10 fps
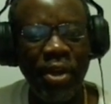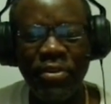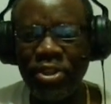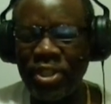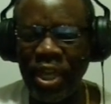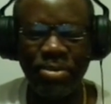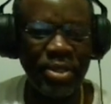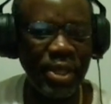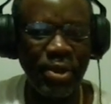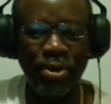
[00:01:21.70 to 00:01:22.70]
The same
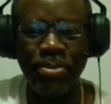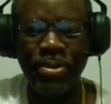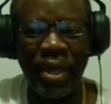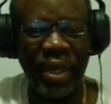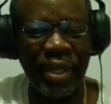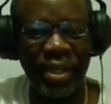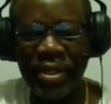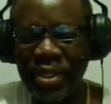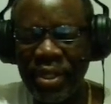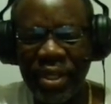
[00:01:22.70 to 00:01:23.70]
setup and
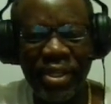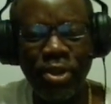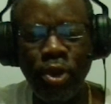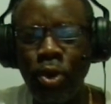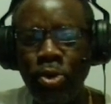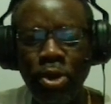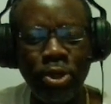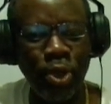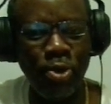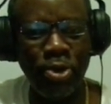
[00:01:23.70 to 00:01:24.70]
not a whole
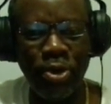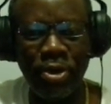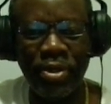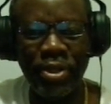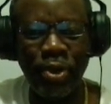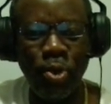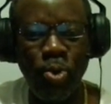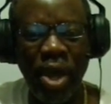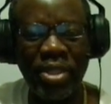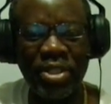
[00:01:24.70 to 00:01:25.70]
lot going on.
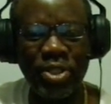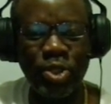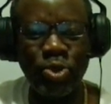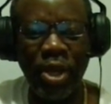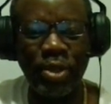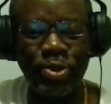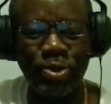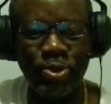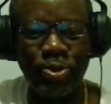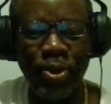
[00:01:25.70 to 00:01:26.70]
White is trying
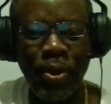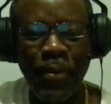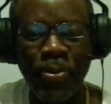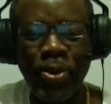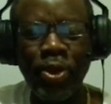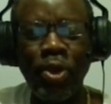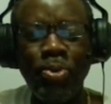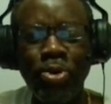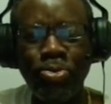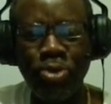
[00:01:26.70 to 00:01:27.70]
to
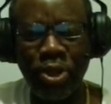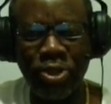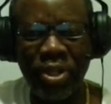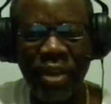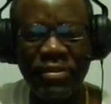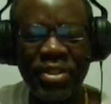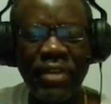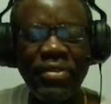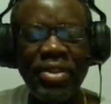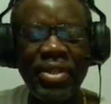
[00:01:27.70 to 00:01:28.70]
put pressure on
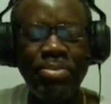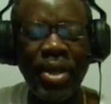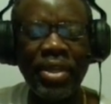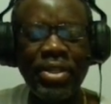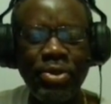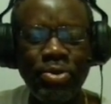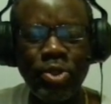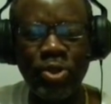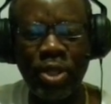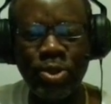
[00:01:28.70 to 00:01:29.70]
f7. Black is going to
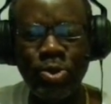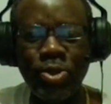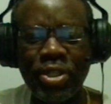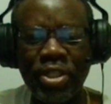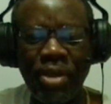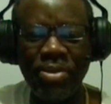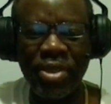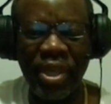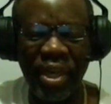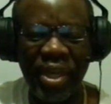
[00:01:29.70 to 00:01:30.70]
try to do the same
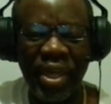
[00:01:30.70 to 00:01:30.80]
thing,